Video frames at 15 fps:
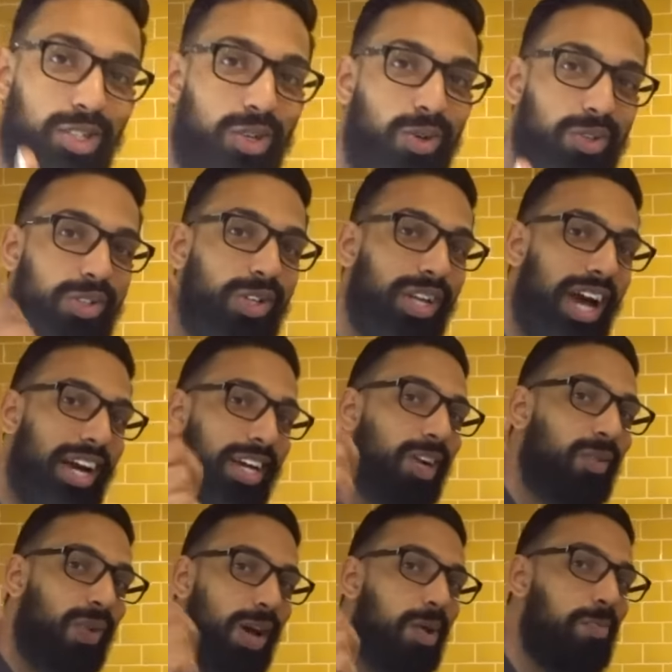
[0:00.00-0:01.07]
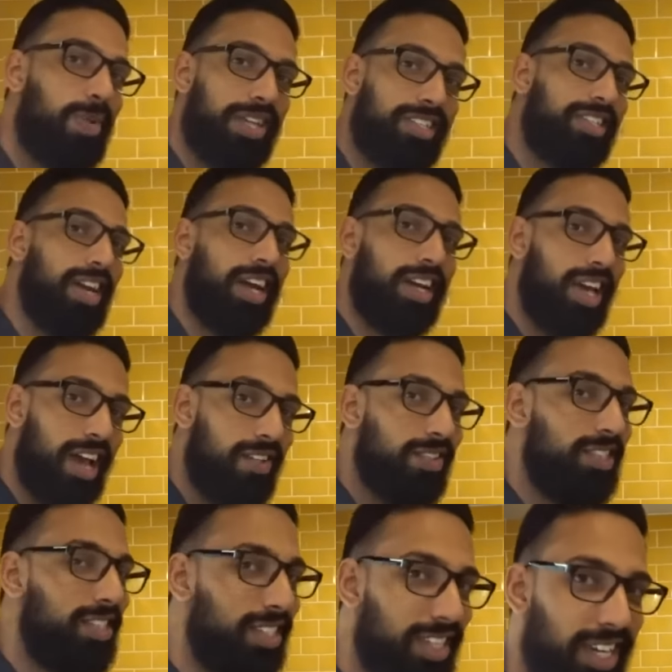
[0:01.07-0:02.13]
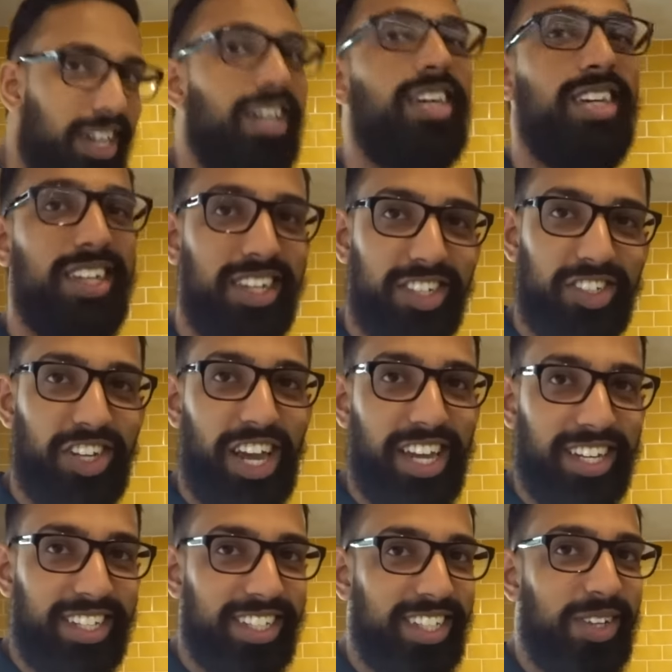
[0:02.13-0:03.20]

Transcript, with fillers: tuned, you're not gonna wanna miss it, I guarantee it. Sheikh,